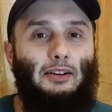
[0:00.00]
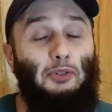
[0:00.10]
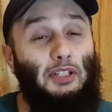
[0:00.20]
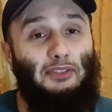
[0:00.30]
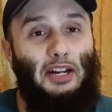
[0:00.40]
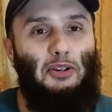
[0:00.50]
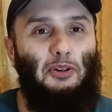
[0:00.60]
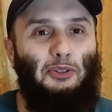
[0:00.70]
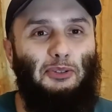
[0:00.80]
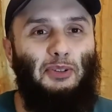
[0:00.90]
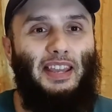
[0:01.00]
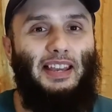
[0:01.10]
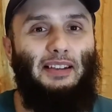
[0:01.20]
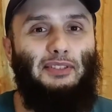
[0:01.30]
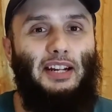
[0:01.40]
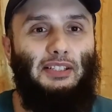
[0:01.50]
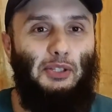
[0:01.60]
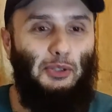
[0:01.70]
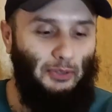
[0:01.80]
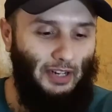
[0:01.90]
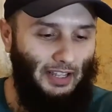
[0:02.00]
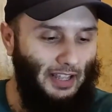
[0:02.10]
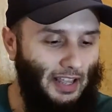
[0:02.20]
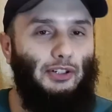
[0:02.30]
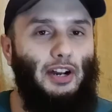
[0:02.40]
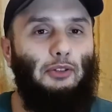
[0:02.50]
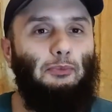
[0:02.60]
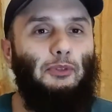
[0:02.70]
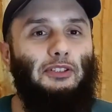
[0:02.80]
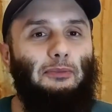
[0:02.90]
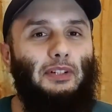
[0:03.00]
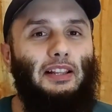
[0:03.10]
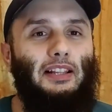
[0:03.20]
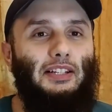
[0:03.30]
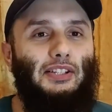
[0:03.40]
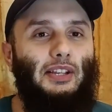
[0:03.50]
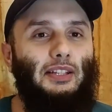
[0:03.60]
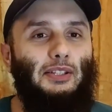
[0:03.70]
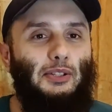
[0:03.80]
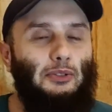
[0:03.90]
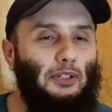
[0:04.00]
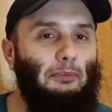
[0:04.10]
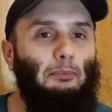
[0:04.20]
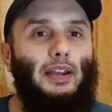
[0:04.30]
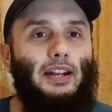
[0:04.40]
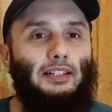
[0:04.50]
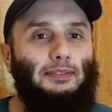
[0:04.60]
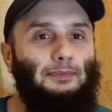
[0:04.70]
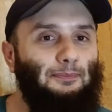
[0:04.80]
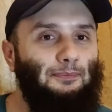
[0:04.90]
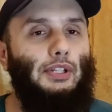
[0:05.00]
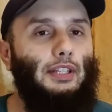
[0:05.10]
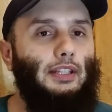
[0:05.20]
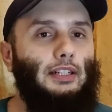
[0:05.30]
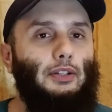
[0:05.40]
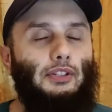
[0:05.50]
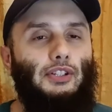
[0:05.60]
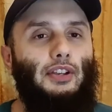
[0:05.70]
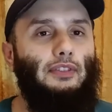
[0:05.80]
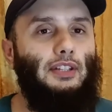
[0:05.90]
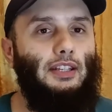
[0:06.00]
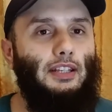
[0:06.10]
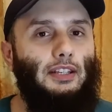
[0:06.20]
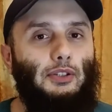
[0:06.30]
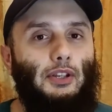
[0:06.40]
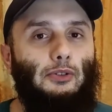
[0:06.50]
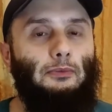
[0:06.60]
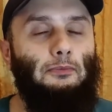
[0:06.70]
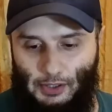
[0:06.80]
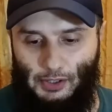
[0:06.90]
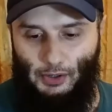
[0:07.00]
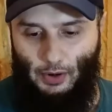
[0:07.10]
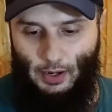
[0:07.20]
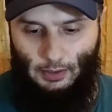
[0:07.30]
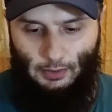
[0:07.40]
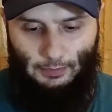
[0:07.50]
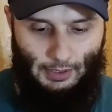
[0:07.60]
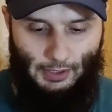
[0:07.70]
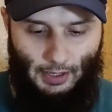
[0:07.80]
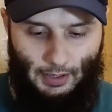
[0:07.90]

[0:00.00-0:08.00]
whenever I go to a fragrance store, I try out multiple scents to compare, to see their longevity, and so on. Let's